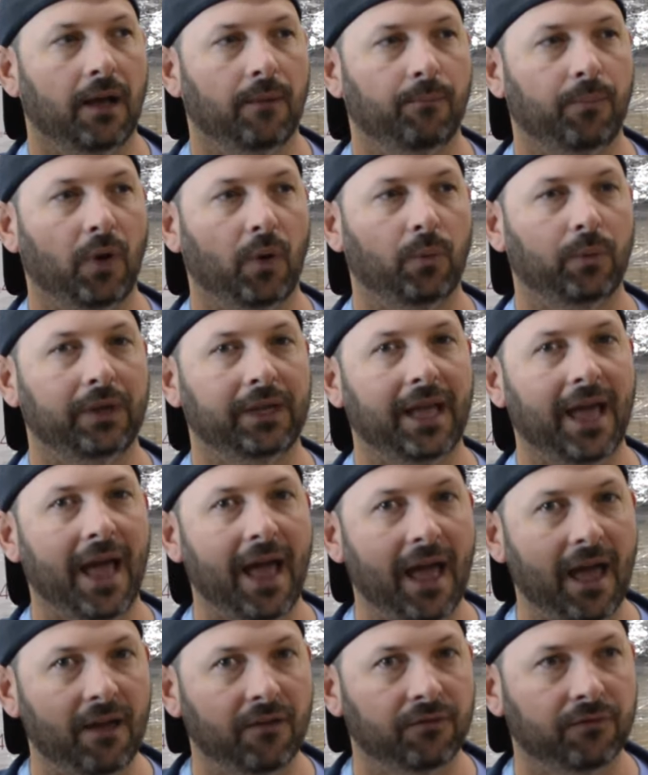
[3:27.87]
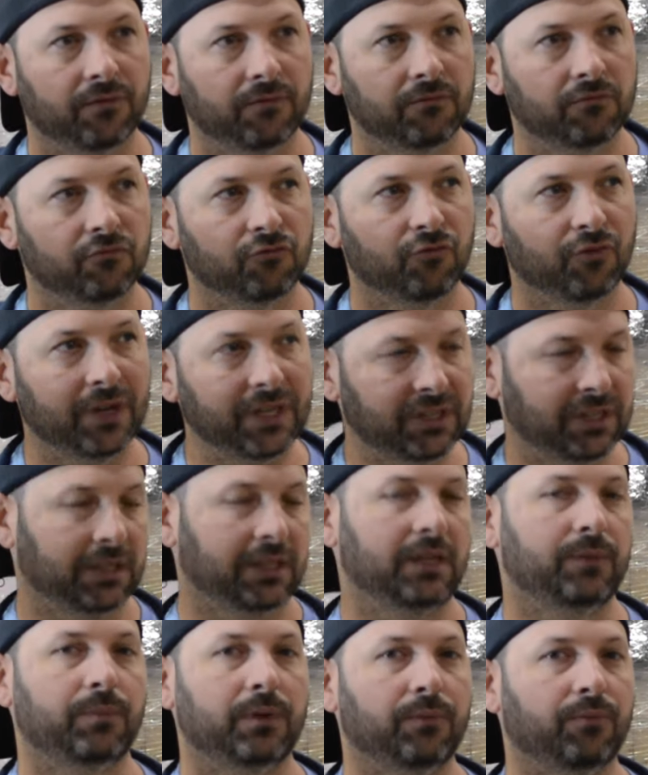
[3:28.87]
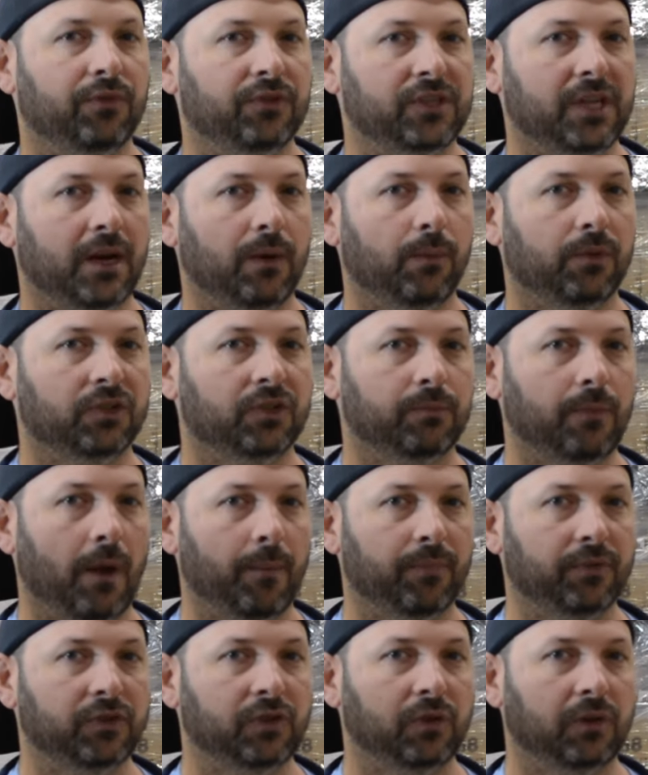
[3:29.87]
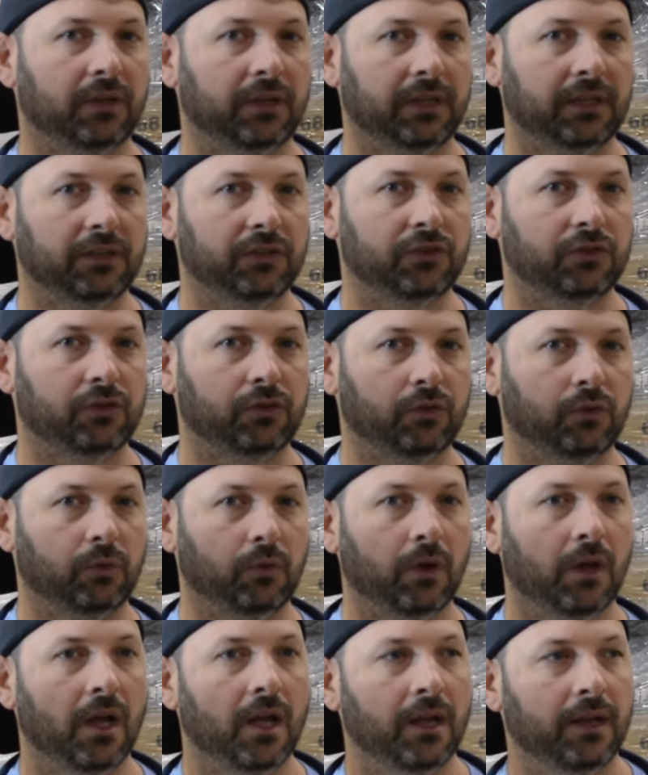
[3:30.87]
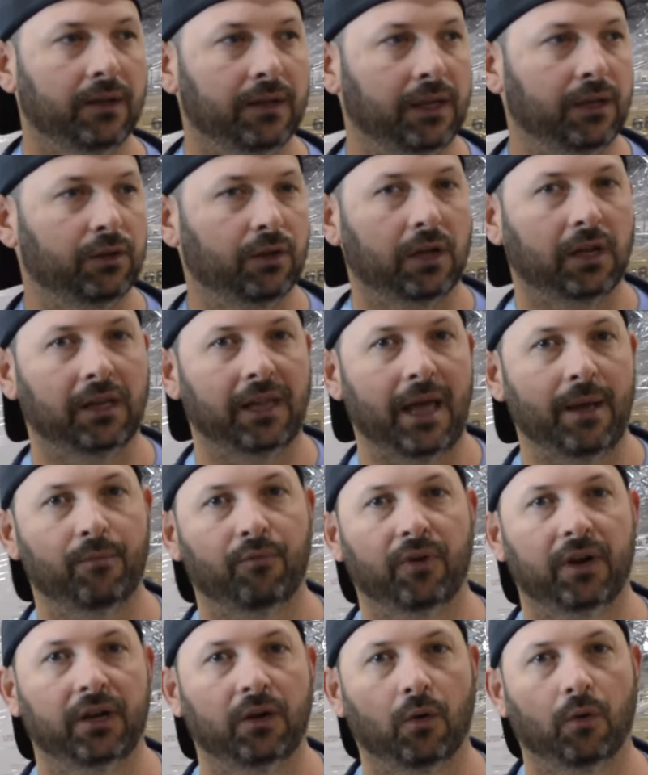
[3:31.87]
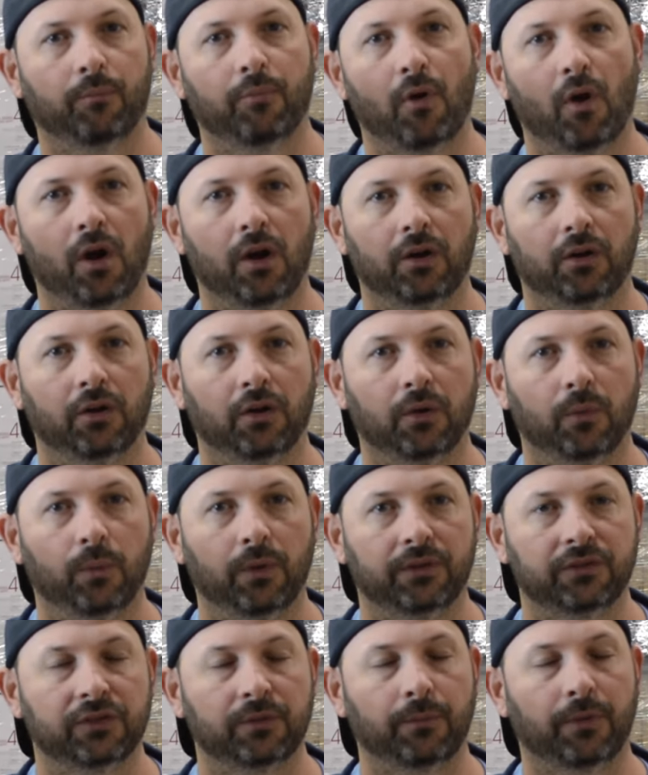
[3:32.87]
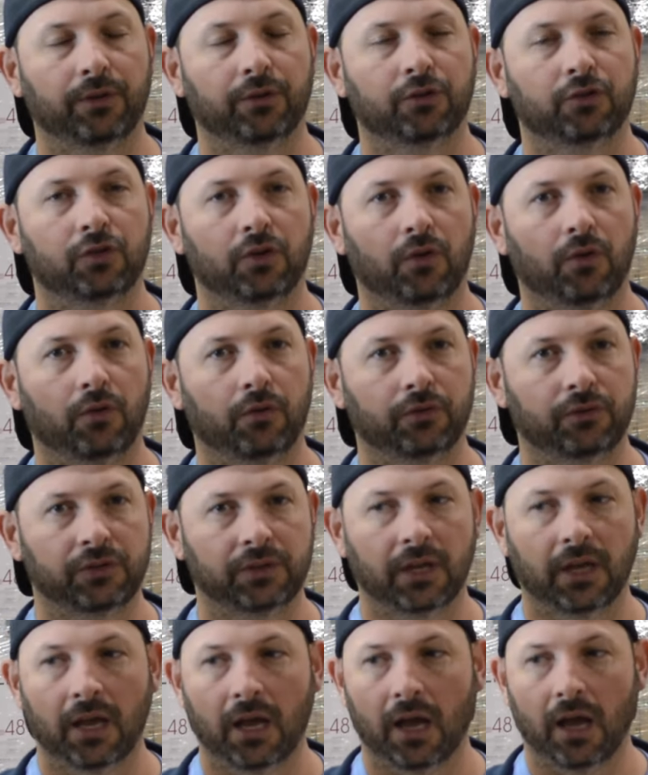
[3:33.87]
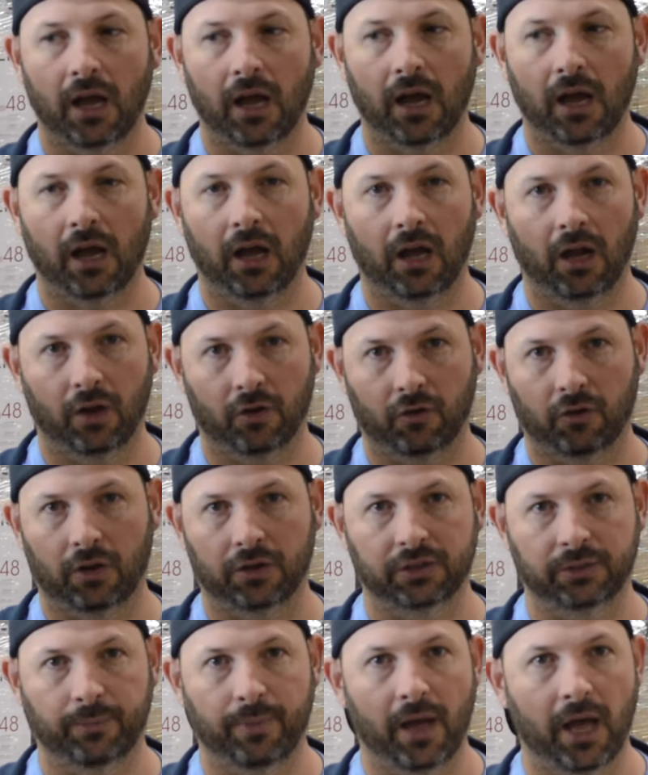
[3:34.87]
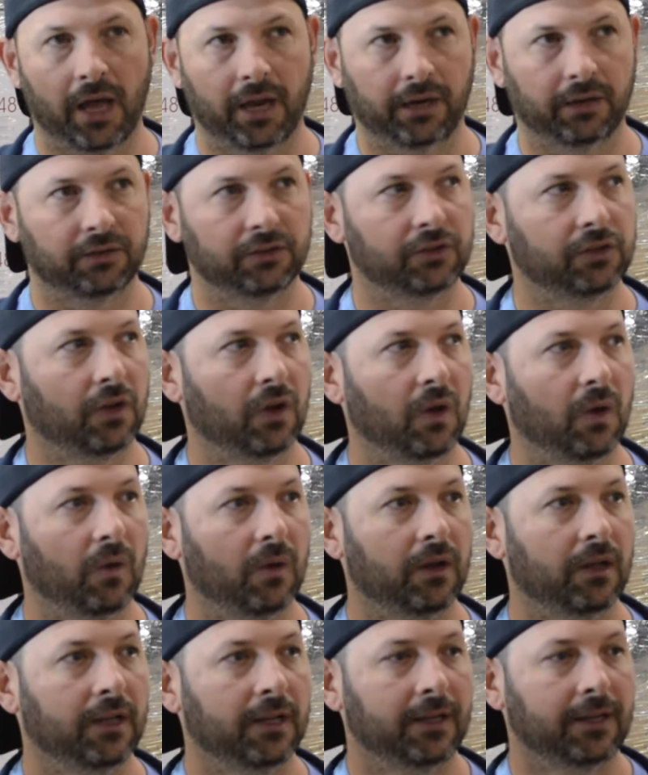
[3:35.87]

but we have recently been presented with some opportunities to either collaborate or partner with some other shows across the pond. So